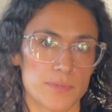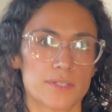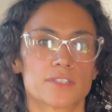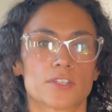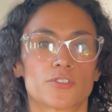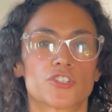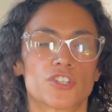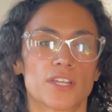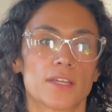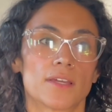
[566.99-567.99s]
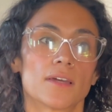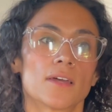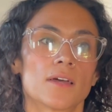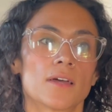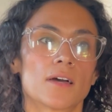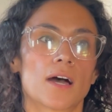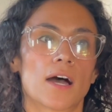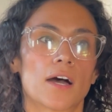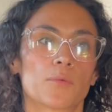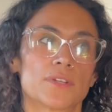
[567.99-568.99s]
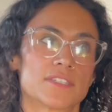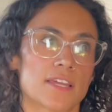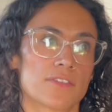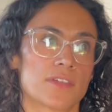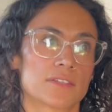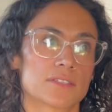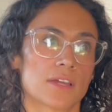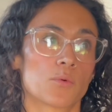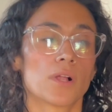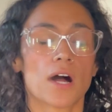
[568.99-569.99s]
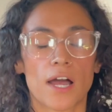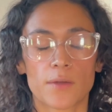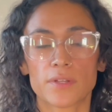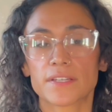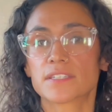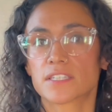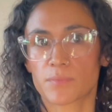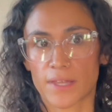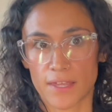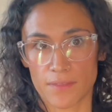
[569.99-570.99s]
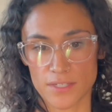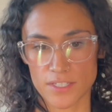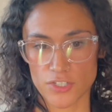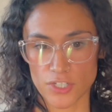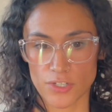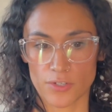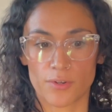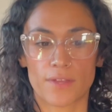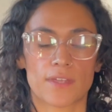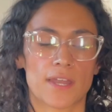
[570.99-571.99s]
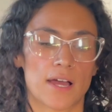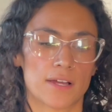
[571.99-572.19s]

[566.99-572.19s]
So she would say things like, well, I will explain this to you and then